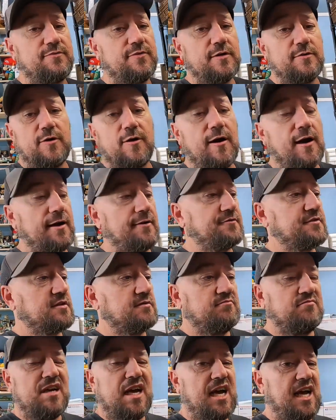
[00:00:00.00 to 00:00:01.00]
it's photographs.
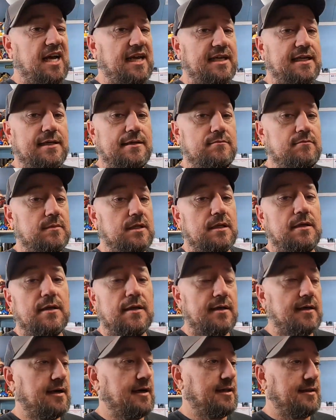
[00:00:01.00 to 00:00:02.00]
I hate it.
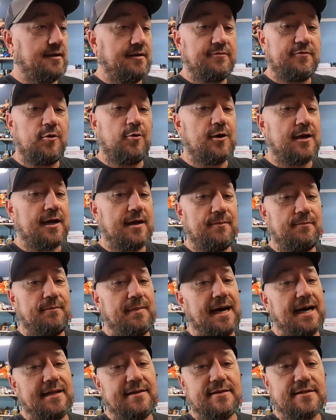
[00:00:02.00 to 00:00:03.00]
I love going out and
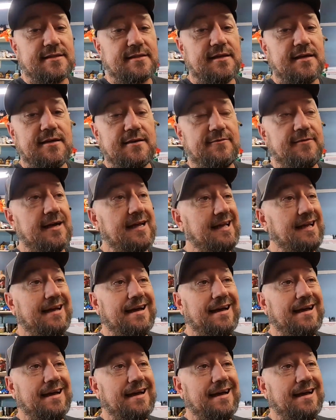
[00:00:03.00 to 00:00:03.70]
buying the stuff.